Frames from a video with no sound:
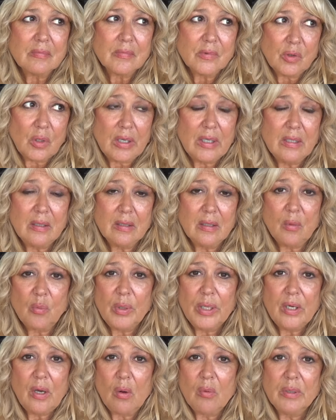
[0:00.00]
right? That
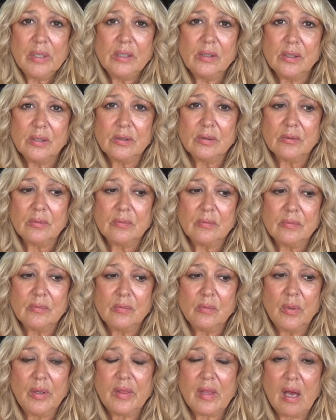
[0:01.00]
we go into
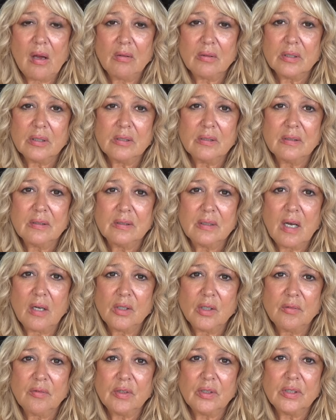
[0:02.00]
without
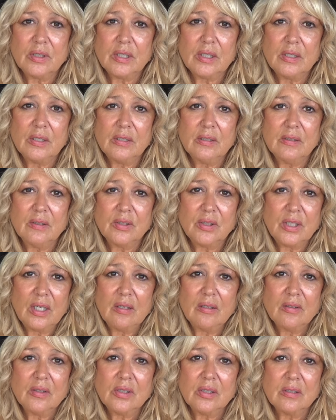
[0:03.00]
controversy or
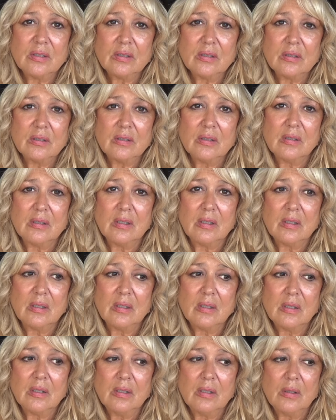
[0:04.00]
challenges.
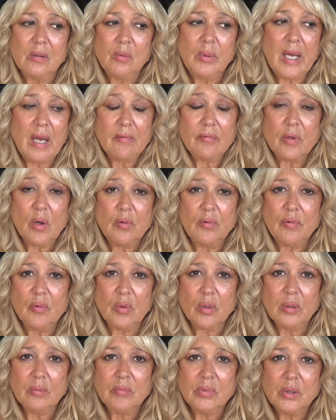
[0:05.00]
We have no
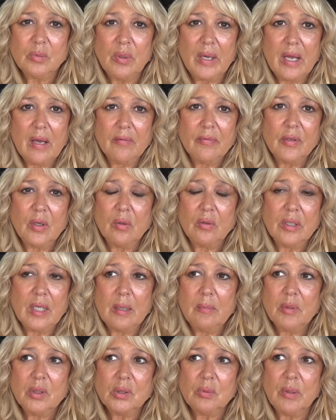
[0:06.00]
forms, we have no
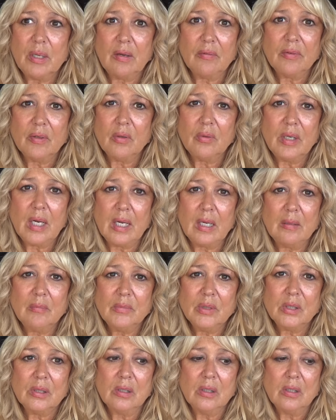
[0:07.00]
labels, we have no
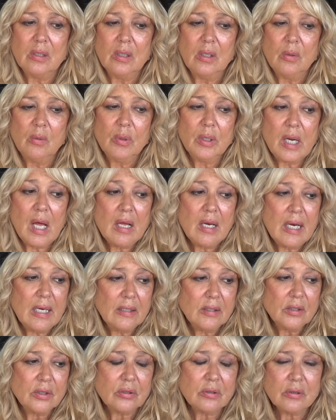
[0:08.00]
names. We're not
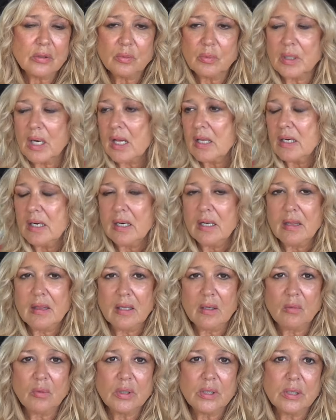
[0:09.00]
angels, we're not
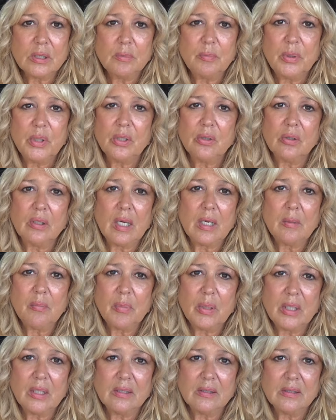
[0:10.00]
anything, we're just pure light
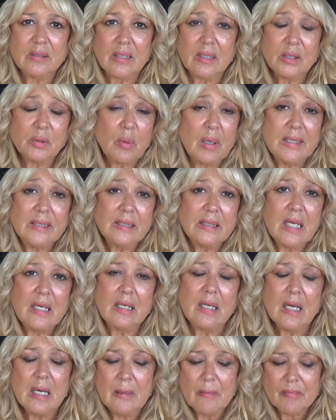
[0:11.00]
beings. That's why I
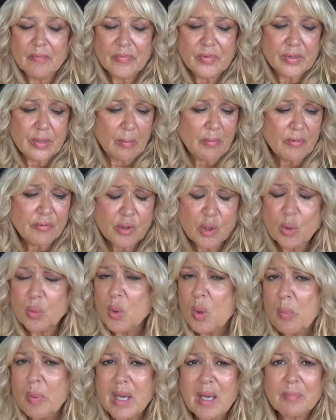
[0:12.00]
said some of you
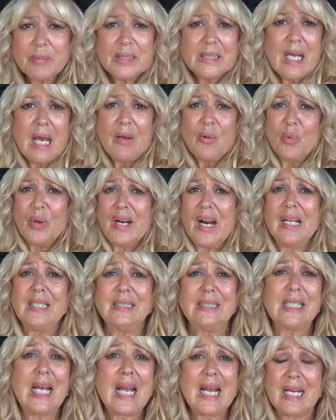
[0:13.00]
will be upset when I
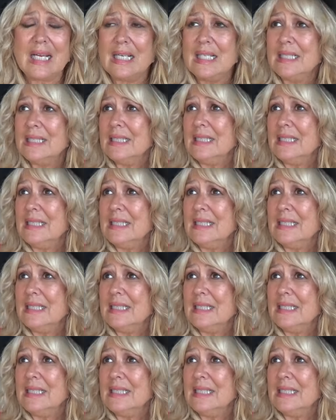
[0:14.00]
say